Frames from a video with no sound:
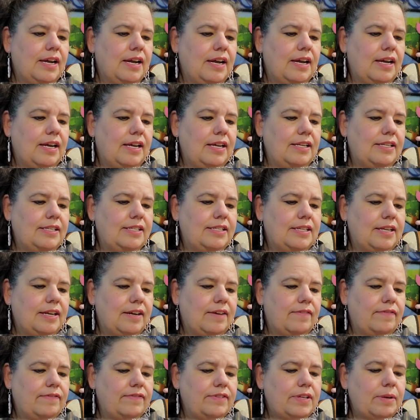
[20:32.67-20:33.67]
and
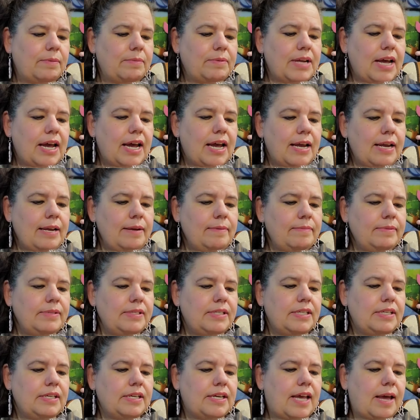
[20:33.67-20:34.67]
stuff.
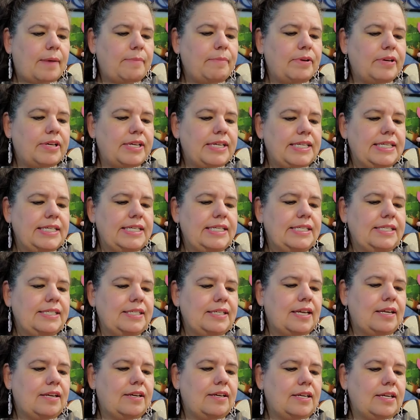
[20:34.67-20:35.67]
Sometimes the
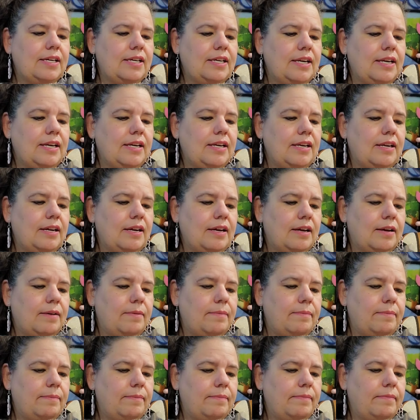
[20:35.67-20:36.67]
chemicals that are in
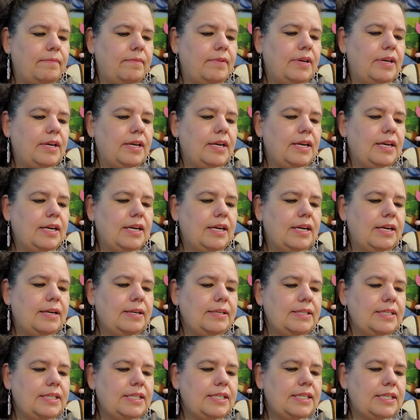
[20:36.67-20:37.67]
um,
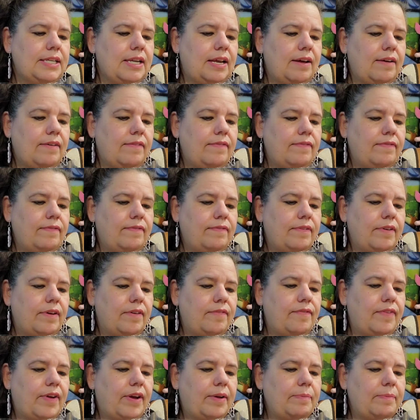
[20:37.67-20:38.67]
and stuff
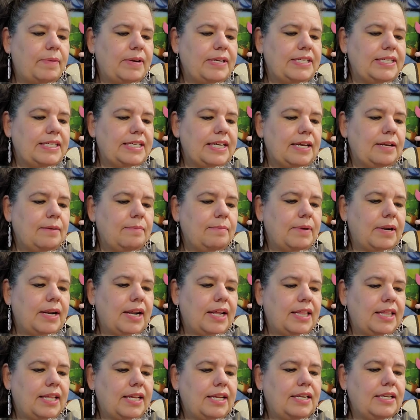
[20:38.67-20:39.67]
affect my skin, but
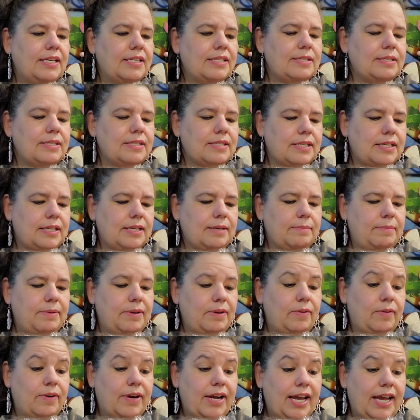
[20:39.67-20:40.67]
I think this one's going to
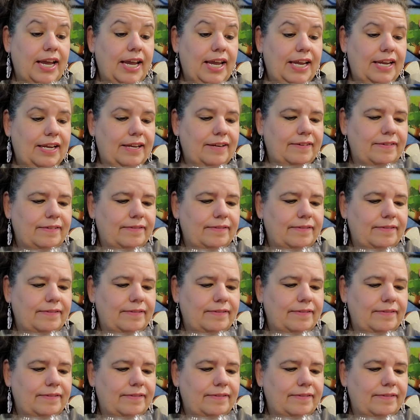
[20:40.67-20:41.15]
be okay.